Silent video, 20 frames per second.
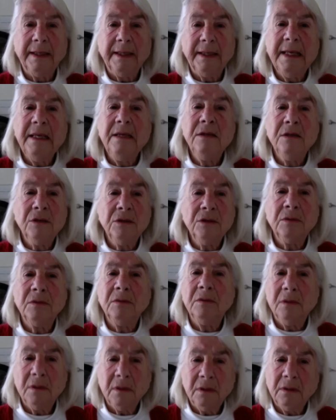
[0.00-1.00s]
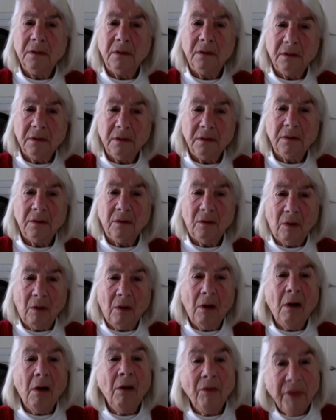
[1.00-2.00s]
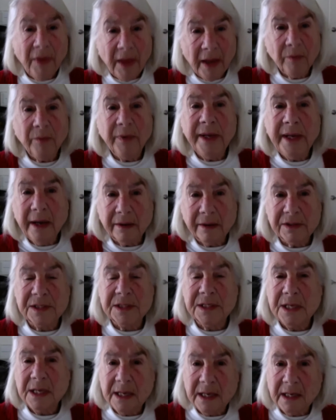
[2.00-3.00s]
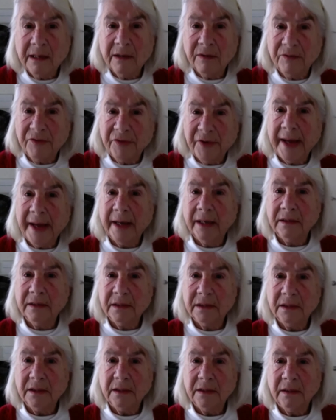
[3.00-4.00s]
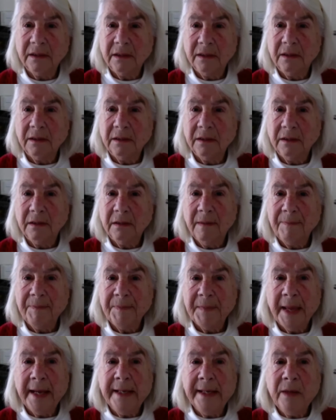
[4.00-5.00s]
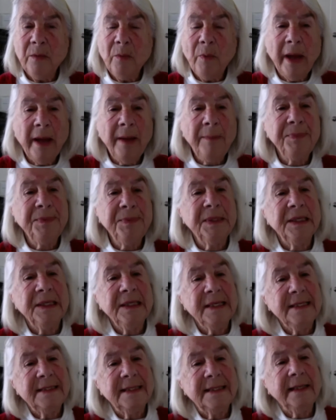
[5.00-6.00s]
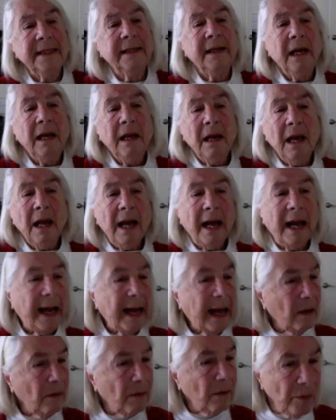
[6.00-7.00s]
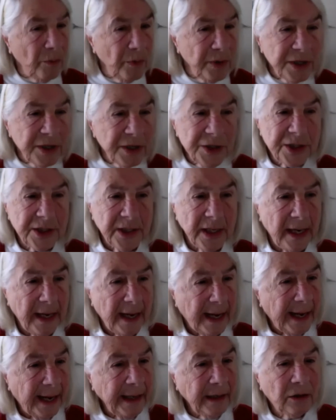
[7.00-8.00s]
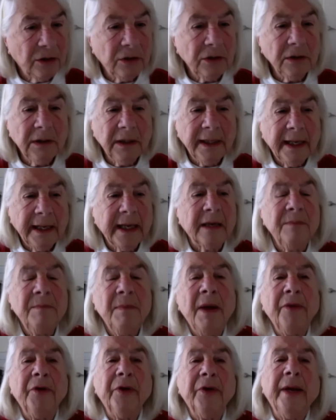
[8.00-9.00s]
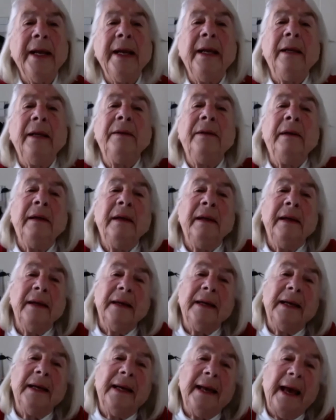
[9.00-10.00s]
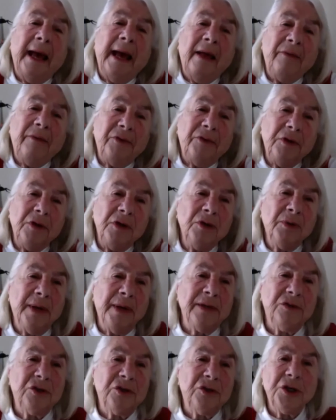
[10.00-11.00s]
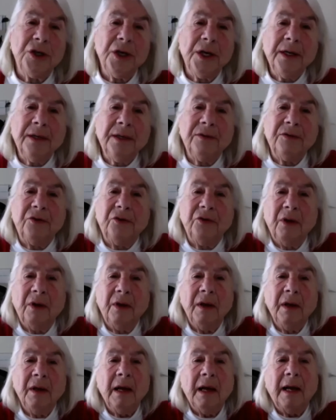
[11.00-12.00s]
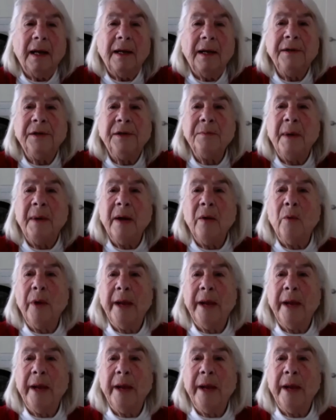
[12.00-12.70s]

he knew all that we are seeing, in fact. And he wept and he said, "How I wish I could, like a mother hen, gather you as chicks under my